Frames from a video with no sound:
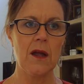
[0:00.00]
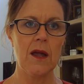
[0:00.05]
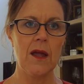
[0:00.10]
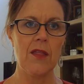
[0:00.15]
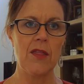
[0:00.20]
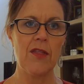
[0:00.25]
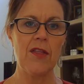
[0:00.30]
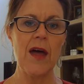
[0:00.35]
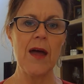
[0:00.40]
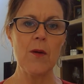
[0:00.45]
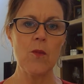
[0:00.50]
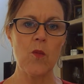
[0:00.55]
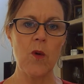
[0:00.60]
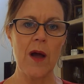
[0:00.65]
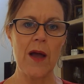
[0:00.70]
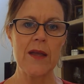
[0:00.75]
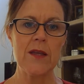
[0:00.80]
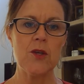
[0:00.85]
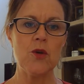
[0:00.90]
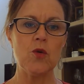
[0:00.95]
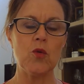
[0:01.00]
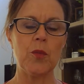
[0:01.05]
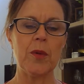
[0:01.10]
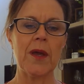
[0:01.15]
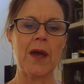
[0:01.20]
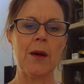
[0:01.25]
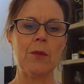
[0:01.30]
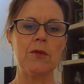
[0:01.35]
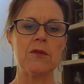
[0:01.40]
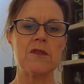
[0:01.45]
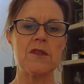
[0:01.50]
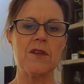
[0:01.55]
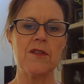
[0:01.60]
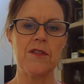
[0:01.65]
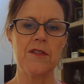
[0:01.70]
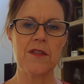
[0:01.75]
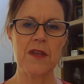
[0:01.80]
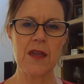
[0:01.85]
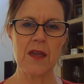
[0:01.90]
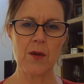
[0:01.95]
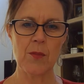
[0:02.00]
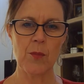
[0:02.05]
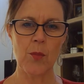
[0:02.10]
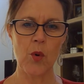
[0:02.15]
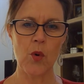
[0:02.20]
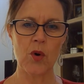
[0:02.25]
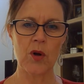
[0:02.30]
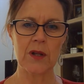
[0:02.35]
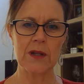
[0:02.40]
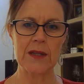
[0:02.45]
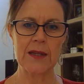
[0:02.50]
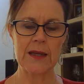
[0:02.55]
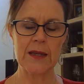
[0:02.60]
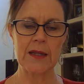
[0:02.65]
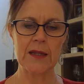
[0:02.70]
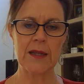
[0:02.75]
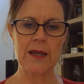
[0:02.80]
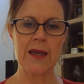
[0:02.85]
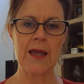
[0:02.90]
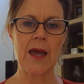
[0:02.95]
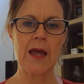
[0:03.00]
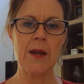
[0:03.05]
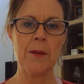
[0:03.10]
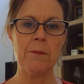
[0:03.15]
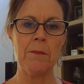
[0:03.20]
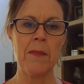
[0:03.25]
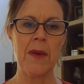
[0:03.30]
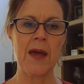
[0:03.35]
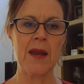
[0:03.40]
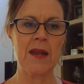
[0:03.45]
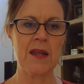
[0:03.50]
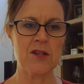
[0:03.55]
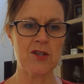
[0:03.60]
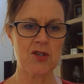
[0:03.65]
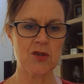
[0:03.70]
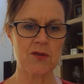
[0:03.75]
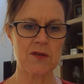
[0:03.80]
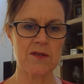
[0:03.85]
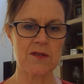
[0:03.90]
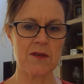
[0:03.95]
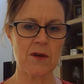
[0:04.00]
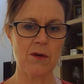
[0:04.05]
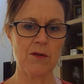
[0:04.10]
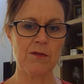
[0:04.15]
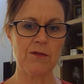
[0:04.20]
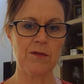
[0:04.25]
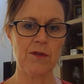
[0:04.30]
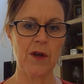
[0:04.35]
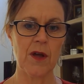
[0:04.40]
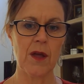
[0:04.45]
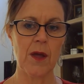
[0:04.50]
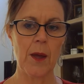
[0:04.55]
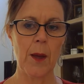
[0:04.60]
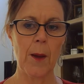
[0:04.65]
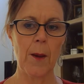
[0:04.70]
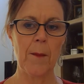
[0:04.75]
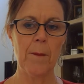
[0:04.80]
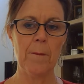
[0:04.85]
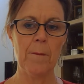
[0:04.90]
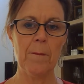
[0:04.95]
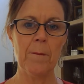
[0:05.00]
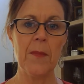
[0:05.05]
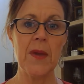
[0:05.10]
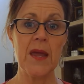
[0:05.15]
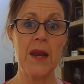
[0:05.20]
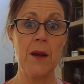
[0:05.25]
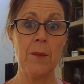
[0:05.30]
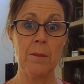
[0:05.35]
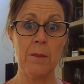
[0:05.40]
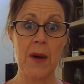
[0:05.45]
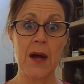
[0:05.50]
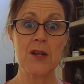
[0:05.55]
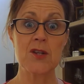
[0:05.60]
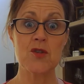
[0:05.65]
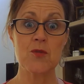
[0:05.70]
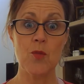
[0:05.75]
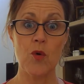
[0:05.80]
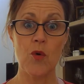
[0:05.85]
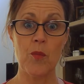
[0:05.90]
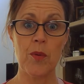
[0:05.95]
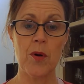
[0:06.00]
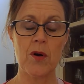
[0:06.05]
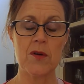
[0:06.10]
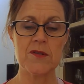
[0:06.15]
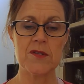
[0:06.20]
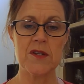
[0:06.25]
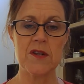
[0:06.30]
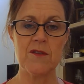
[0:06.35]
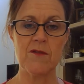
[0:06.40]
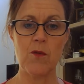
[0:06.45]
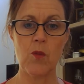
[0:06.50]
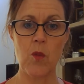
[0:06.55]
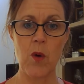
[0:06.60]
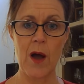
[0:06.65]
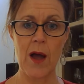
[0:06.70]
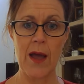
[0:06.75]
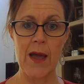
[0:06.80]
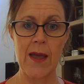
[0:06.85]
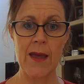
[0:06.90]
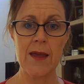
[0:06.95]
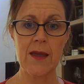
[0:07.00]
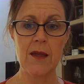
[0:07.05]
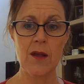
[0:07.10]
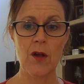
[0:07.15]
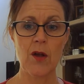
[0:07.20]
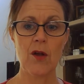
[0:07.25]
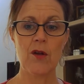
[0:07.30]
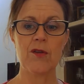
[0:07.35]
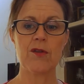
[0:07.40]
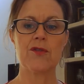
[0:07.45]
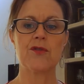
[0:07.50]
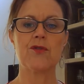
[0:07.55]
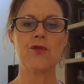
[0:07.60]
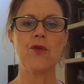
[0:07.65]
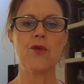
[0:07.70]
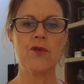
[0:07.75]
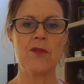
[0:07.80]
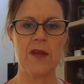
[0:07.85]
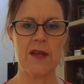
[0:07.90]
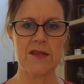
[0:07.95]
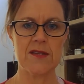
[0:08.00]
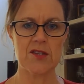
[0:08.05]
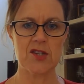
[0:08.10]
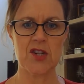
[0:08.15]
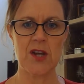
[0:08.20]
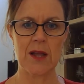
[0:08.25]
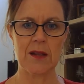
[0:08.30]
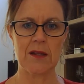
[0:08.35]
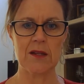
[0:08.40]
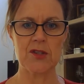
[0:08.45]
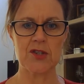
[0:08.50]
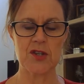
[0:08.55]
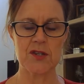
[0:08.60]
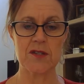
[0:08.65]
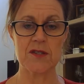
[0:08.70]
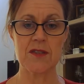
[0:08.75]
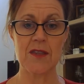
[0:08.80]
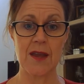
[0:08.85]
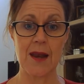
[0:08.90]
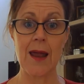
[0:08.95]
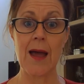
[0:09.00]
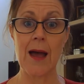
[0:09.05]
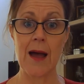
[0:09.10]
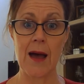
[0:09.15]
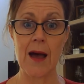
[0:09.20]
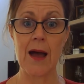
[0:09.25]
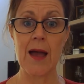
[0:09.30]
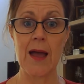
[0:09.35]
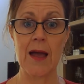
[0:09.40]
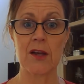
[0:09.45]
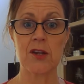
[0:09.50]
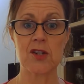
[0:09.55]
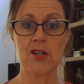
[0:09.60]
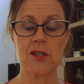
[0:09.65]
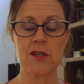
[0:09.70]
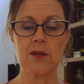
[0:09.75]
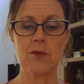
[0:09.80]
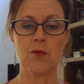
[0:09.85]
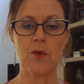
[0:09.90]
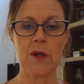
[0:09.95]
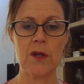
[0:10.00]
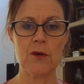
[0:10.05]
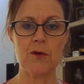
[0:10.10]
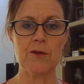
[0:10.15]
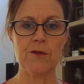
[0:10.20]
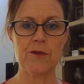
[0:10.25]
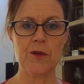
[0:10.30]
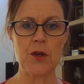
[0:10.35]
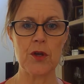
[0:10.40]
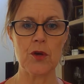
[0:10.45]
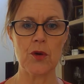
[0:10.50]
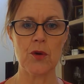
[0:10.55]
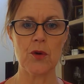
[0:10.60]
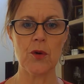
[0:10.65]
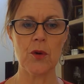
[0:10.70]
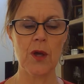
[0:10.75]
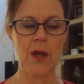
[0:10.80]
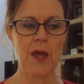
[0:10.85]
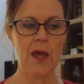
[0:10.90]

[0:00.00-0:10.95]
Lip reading: that way you'll be able to think more clearly and manage yourself in a much more positive way through these challenges that are actually real for you.